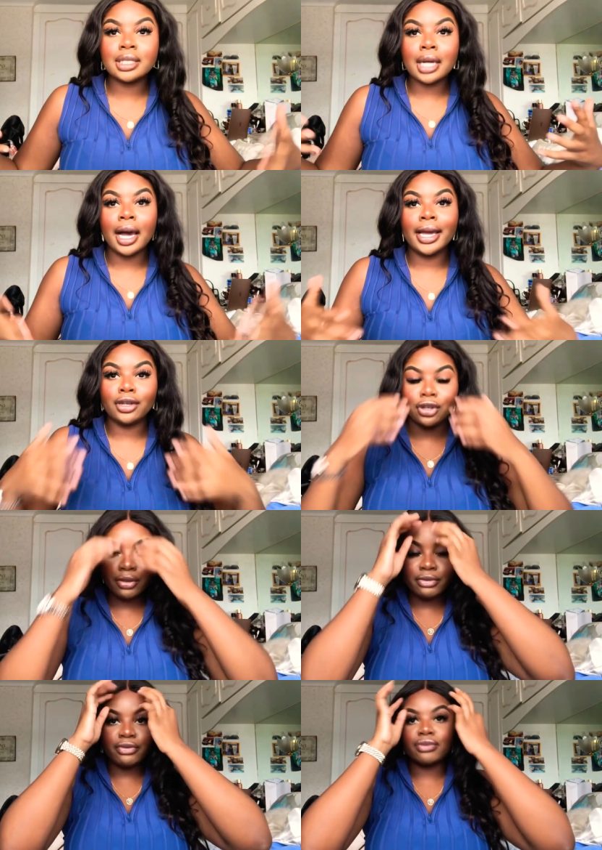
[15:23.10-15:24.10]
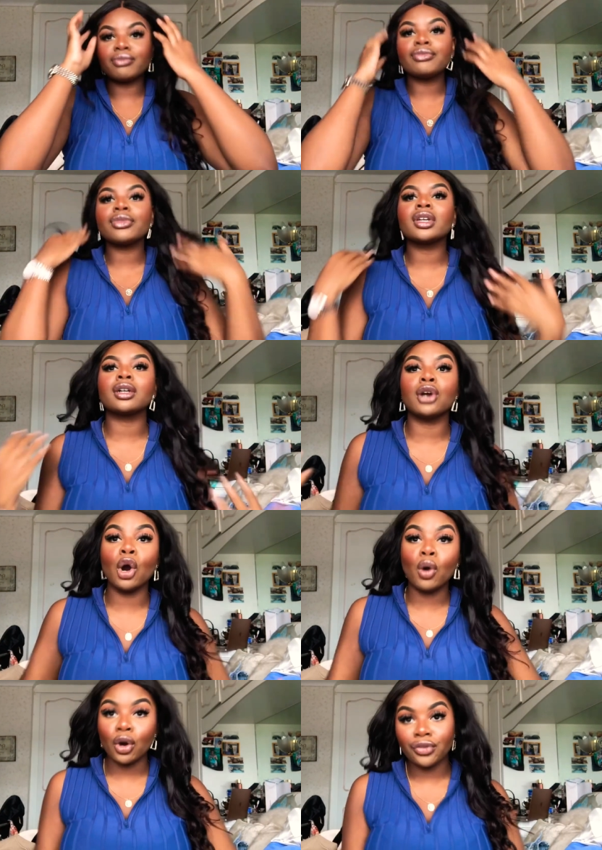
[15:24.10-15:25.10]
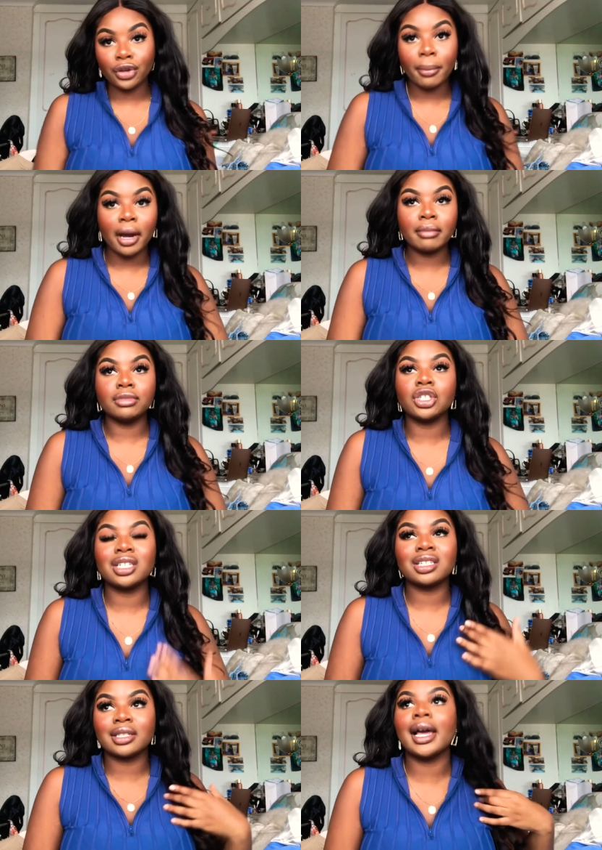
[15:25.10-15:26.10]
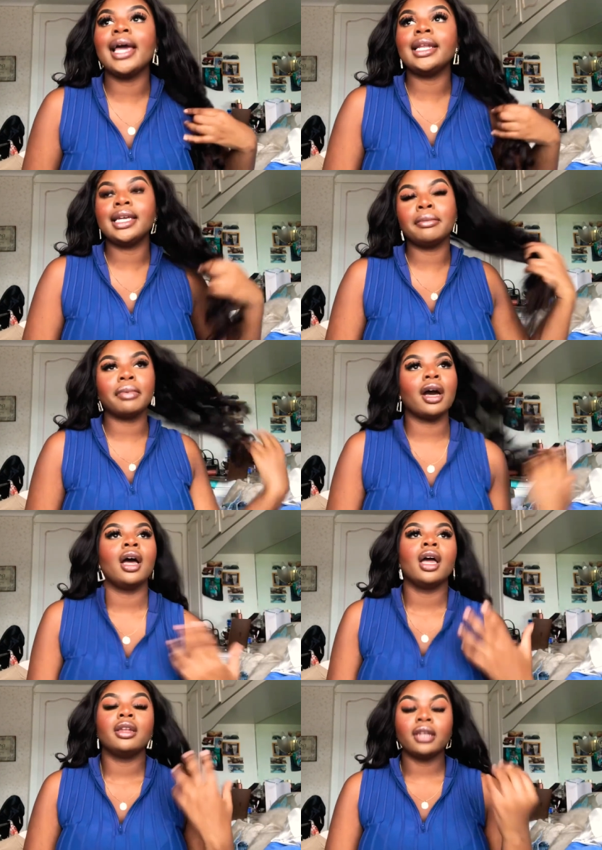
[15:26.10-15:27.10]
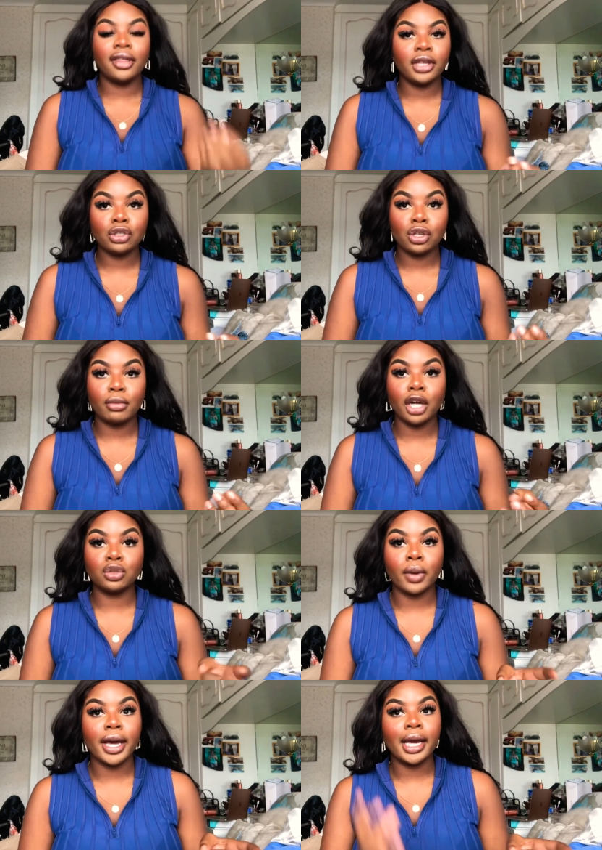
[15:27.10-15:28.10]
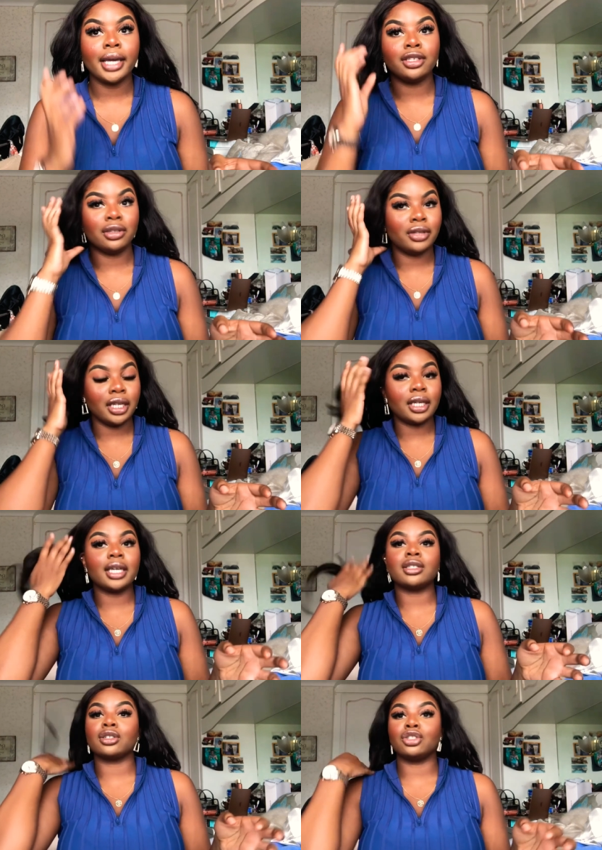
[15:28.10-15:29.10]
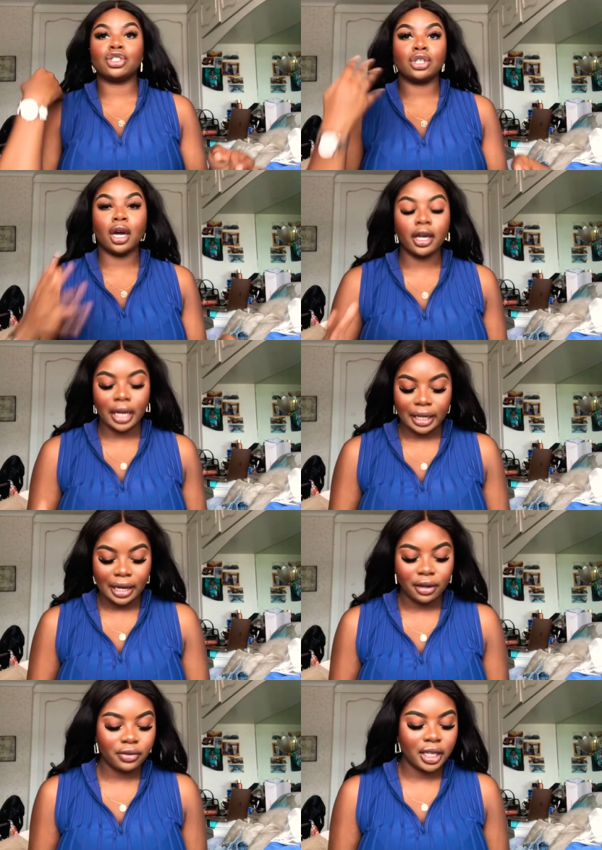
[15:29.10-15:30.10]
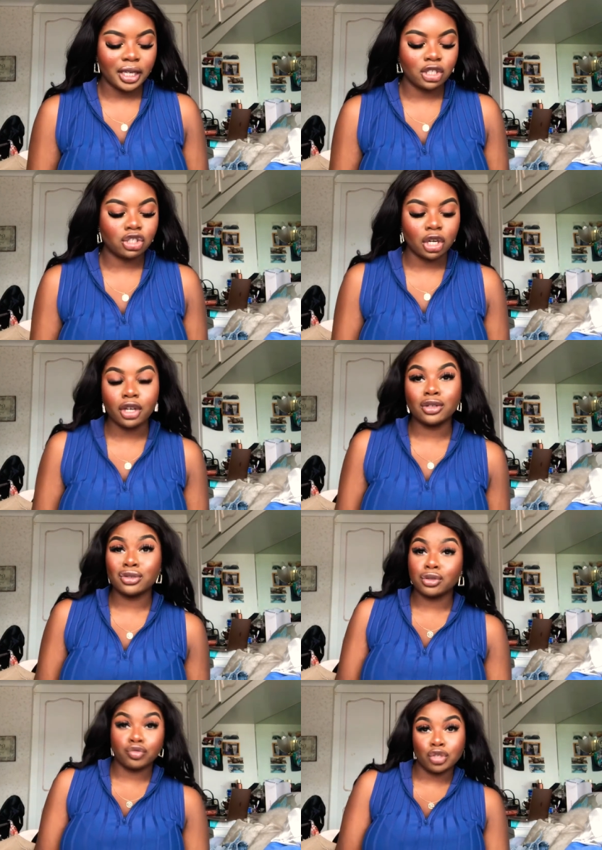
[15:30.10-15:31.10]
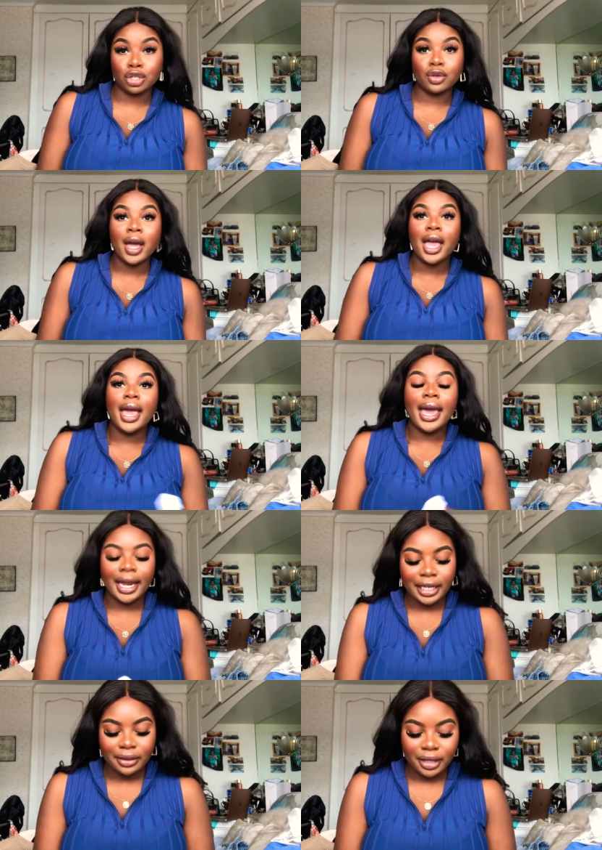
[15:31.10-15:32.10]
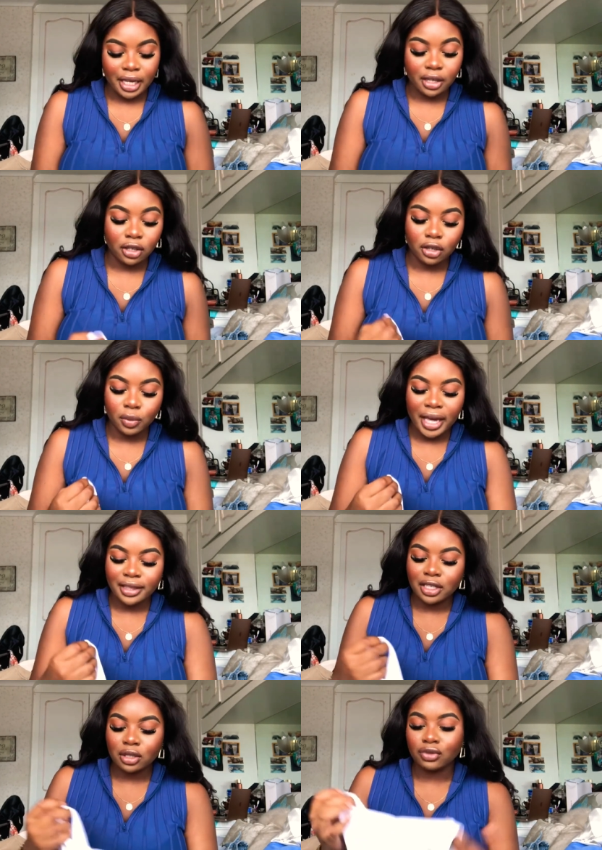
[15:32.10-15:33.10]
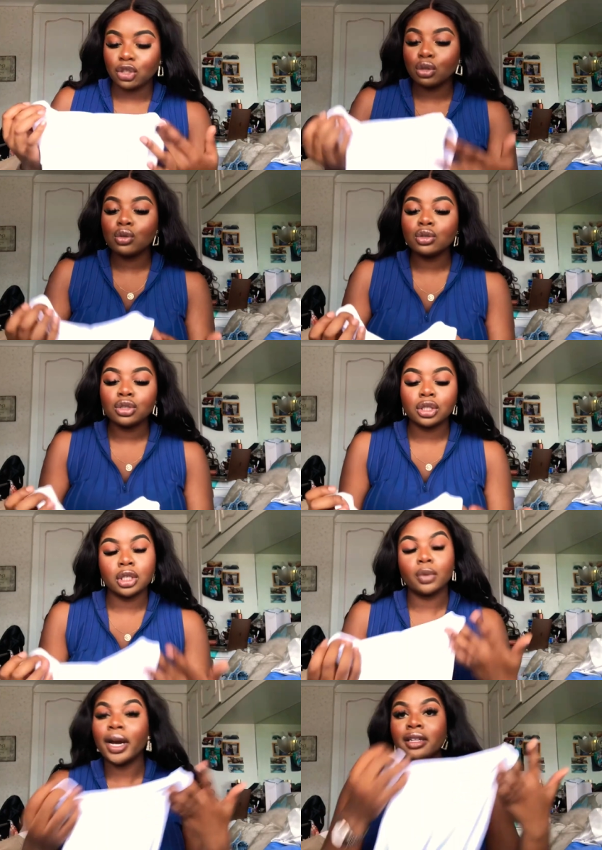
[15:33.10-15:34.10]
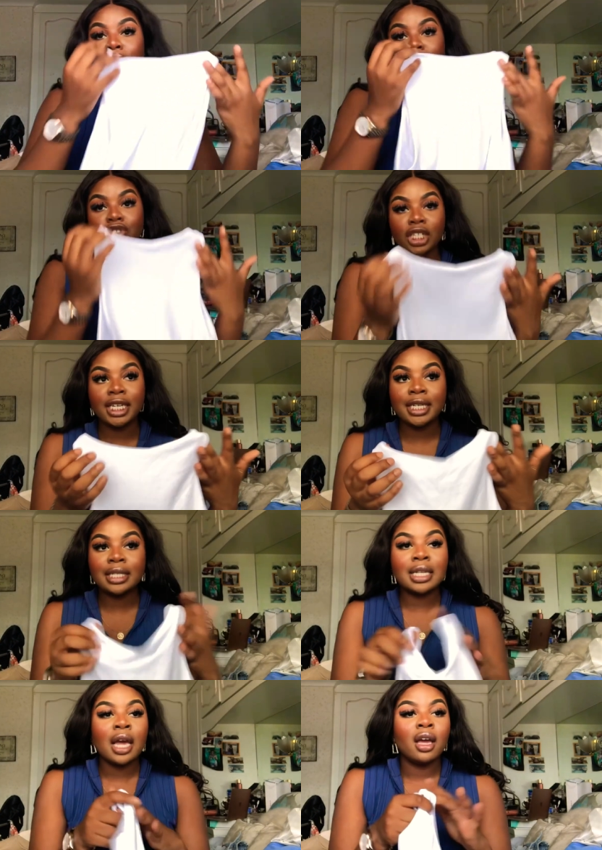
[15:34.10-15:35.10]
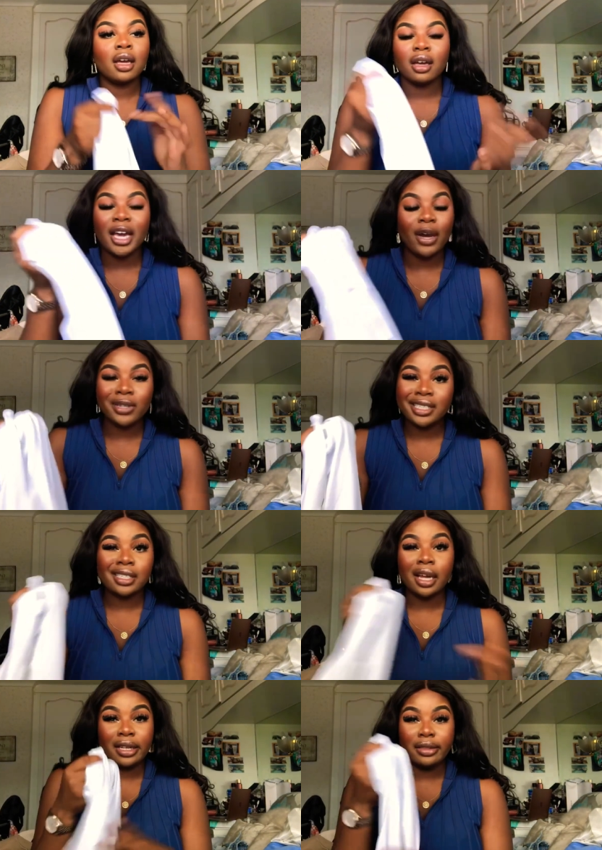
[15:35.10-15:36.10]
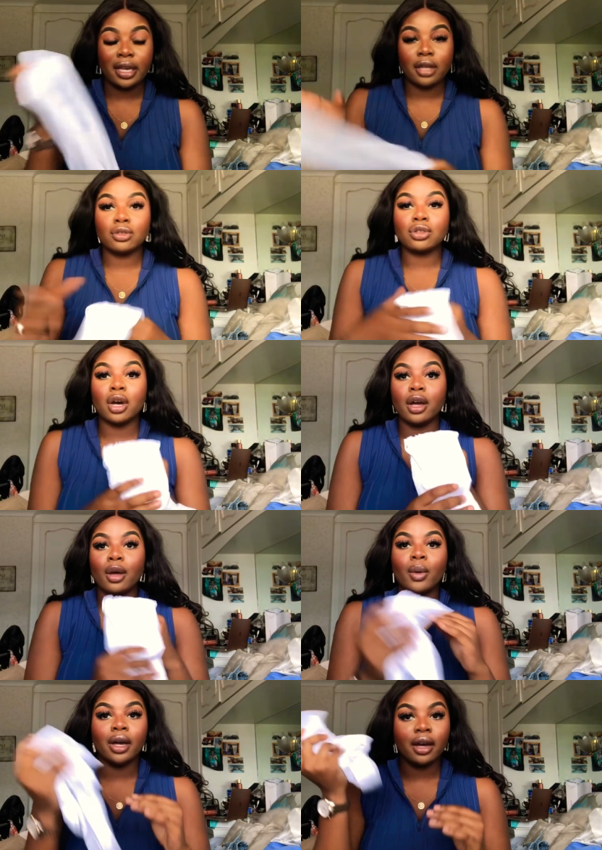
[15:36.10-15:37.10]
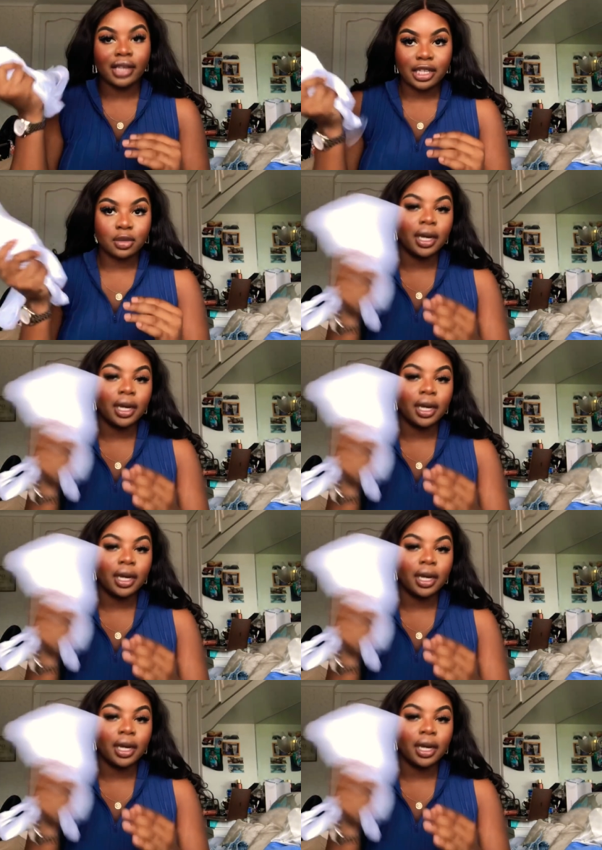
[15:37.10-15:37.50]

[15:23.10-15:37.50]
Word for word: kind of go over your bum just slightly but nothing too much where you think it's gonna show like I don't think it shows through anything you could wear these with shorts you could wear them with jeans honestly anything so that's why